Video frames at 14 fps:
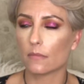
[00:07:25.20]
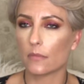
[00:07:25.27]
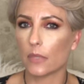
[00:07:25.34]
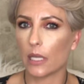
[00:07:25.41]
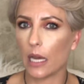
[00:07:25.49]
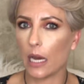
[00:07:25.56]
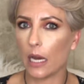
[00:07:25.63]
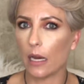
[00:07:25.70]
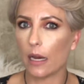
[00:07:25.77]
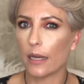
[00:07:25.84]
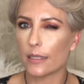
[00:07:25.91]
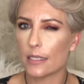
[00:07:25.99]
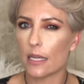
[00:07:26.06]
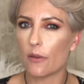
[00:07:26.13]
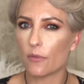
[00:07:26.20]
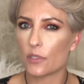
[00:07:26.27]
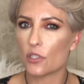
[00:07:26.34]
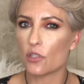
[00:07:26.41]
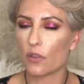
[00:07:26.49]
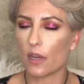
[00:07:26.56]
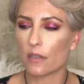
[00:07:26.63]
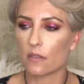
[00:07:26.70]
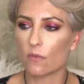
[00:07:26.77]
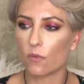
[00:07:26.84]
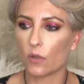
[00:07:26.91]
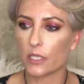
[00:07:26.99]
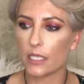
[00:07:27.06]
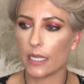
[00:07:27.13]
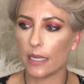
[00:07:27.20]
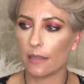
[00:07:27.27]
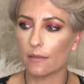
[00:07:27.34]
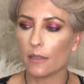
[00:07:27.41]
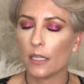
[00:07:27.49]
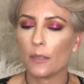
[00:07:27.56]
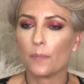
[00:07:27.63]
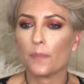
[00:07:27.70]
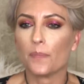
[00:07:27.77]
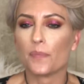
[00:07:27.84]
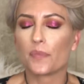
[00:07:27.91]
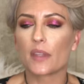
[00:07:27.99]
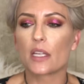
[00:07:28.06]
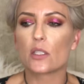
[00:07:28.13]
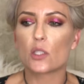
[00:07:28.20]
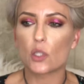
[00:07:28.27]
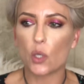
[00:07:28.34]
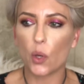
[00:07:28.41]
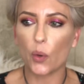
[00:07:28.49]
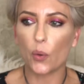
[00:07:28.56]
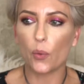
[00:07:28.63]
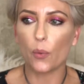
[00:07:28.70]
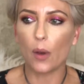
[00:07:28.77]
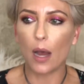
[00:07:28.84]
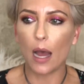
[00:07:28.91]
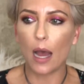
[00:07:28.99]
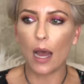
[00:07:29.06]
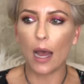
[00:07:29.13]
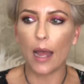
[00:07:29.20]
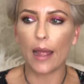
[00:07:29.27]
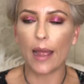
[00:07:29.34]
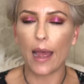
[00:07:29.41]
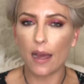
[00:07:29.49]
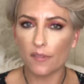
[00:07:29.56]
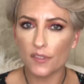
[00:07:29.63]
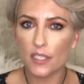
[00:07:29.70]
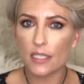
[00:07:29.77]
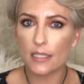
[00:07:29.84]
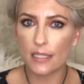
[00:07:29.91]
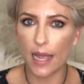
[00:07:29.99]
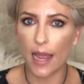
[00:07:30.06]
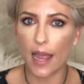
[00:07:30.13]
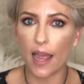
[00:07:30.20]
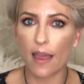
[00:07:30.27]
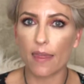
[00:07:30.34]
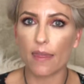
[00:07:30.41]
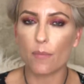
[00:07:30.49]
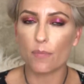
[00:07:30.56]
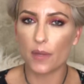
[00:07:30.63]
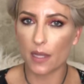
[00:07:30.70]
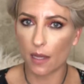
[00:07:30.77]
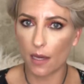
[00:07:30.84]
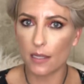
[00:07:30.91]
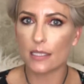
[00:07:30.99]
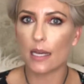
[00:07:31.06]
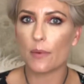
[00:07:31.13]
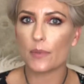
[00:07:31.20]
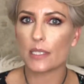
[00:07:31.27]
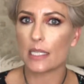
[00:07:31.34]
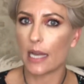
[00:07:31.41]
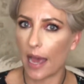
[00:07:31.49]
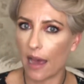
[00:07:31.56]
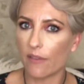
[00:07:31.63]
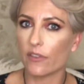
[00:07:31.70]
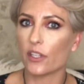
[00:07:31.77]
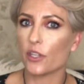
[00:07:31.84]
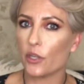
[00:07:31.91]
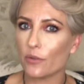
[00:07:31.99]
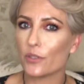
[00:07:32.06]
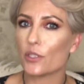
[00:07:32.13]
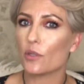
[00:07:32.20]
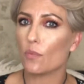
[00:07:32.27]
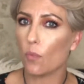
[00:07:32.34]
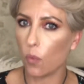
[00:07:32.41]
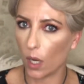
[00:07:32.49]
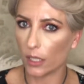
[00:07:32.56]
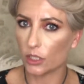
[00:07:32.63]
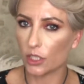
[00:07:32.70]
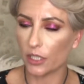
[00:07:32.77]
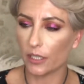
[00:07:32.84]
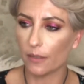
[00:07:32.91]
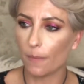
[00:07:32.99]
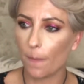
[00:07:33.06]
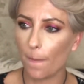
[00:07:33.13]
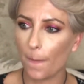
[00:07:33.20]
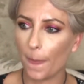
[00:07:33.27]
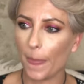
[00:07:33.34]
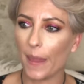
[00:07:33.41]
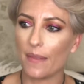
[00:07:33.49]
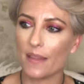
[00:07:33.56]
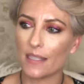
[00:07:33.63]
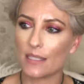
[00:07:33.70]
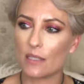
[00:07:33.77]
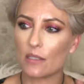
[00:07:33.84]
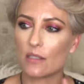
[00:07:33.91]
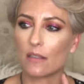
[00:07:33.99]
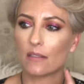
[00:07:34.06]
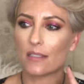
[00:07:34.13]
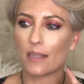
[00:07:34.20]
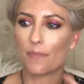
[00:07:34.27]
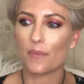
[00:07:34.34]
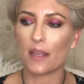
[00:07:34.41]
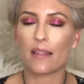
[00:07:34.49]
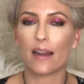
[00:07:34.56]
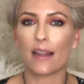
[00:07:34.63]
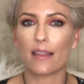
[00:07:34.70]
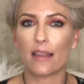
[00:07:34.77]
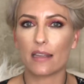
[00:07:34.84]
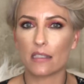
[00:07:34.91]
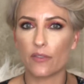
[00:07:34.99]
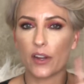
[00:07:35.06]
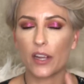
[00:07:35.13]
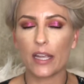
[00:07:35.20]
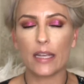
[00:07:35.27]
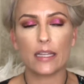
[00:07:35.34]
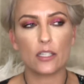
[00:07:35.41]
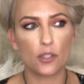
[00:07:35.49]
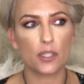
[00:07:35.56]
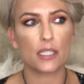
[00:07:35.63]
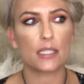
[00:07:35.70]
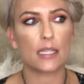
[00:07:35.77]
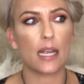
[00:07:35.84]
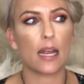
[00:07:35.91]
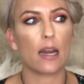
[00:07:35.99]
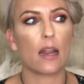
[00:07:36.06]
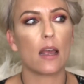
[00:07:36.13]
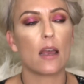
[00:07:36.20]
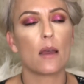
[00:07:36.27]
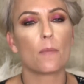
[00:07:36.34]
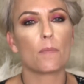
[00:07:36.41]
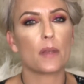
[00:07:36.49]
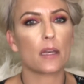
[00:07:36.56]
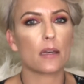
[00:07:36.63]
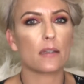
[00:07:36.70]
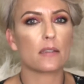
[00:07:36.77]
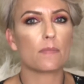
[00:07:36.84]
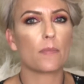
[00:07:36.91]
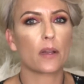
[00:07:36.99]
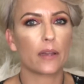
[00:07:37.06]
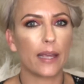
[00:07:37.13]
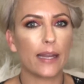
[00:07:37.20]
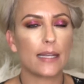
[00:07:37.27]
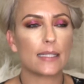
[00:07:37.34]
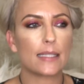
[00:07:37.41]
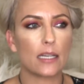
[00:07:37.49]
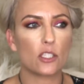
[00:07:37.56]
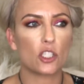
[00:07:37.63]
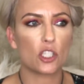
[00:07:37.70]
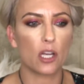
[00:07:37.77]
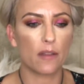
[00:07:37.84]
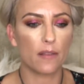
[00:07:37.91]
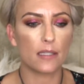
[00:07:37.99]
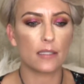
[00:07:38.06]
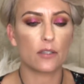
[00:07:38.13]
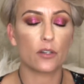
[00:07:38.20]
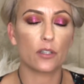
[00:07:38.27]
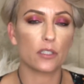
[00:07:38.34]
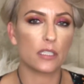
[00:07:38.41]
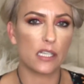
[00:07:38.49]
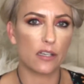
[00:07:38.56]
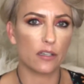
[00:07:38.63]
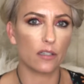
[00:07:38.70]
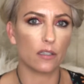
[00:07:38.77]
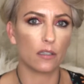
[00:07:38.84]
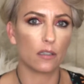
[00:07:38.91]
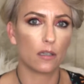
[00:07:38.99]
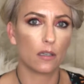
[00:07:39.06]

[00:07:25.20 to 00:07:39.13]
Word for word: Yeah, I'd say it was 2014. So I have to say that because I was an avid YouTube watcher, and this is something that I think is very interesting because Marlena touched on this in her Dear